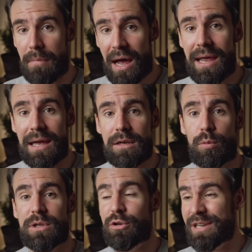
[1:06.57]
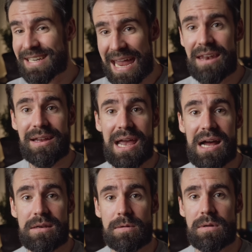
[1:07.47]
my end was to scan the
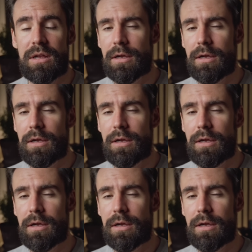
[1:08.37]
castle